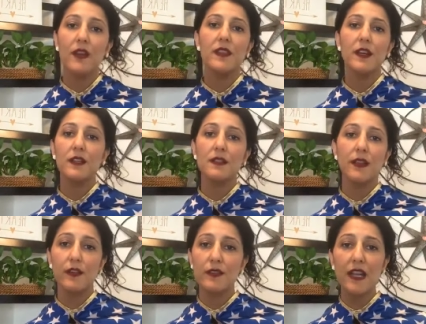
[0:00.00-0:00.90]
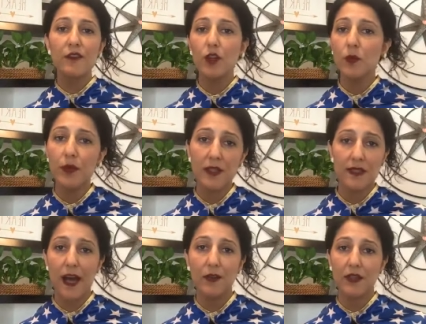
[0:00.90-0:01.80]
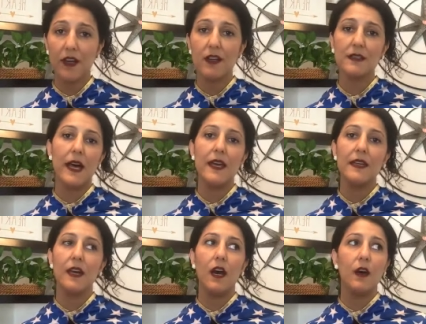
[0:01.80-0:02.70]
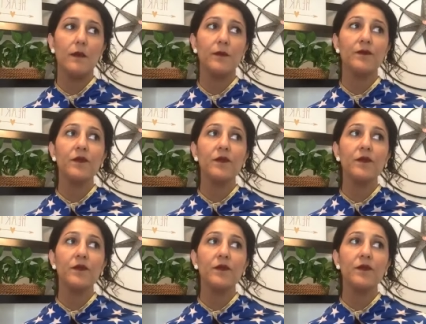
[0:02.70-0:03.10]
There, there are several books out there like um,